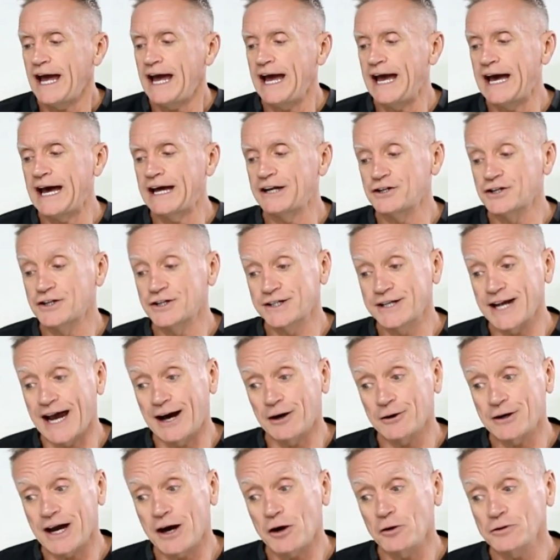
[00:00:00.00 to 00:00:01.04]
And
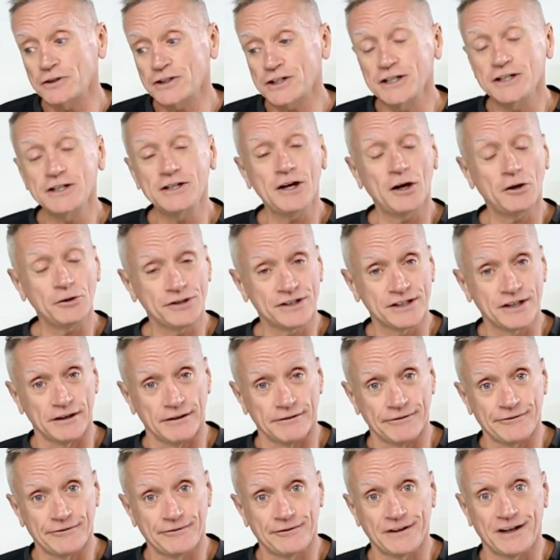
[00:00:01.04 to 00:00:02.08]
shout out to
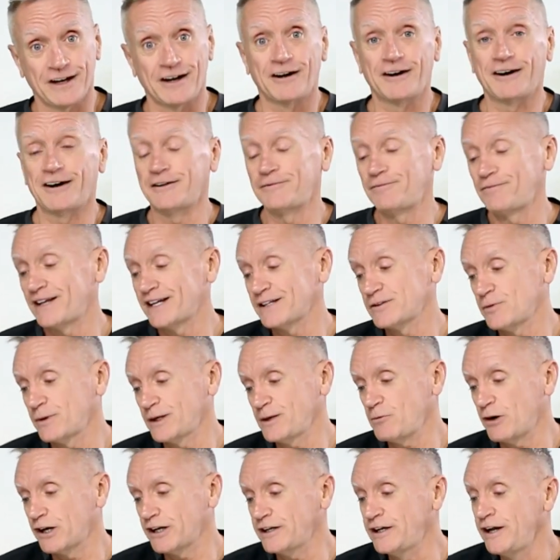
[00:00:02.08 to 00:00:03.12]
Yosef. Uh, that's what
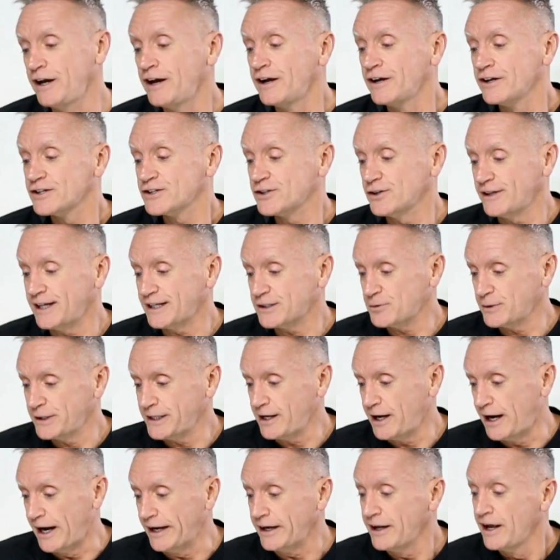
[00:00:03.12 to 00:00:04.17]
he wanted, so that's what he
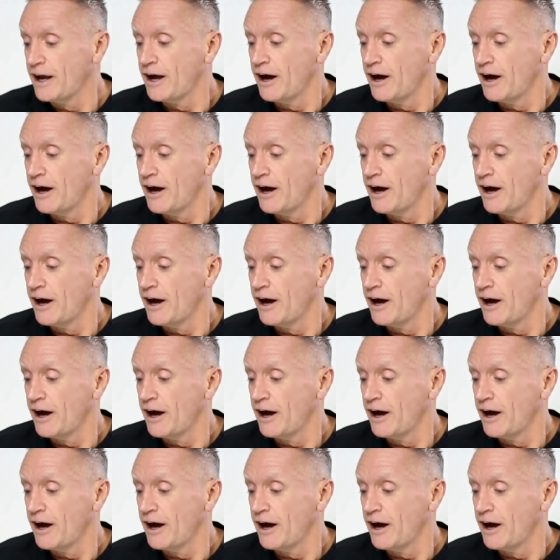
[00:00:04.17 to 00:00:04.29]
got.